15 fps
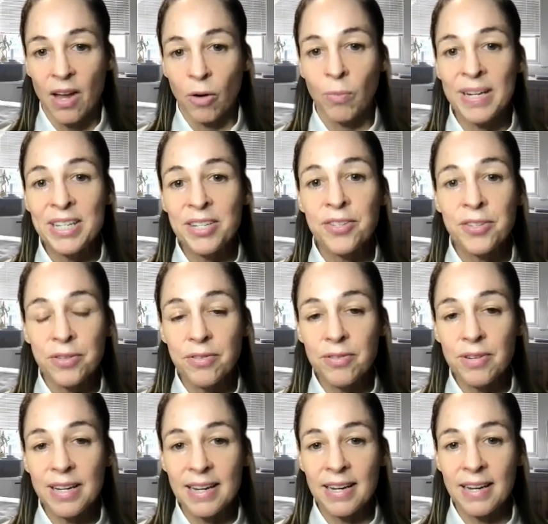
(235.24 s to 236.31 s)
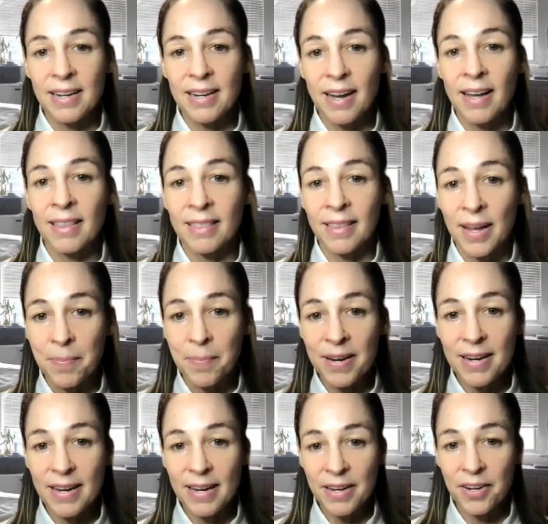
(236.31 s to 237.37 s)
We do need a
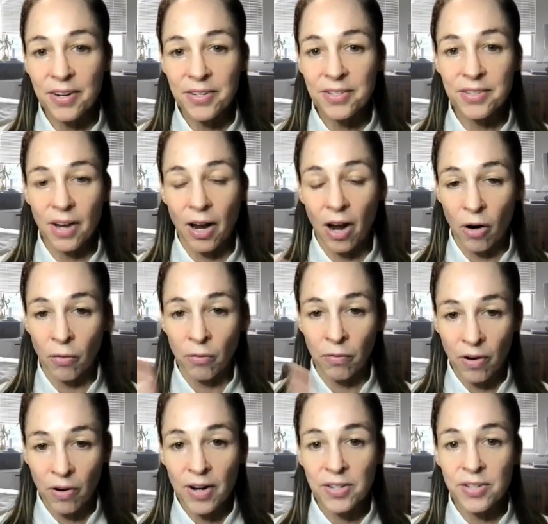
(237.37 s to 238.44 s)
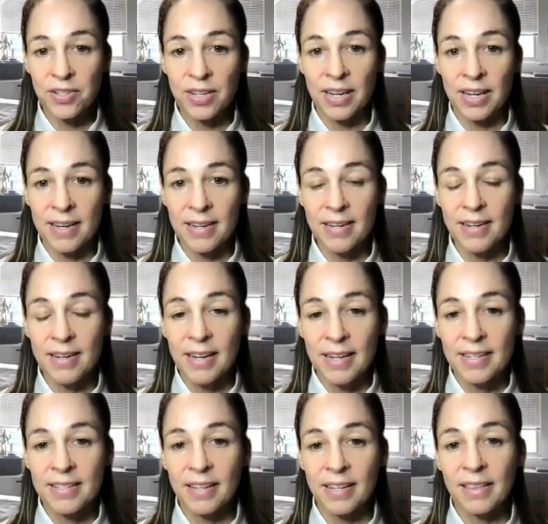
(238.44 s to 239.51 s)
lipid over our skin
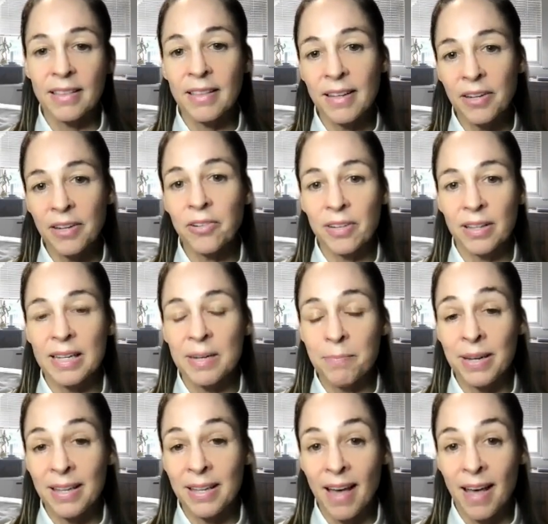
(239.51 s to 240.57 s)
to literally be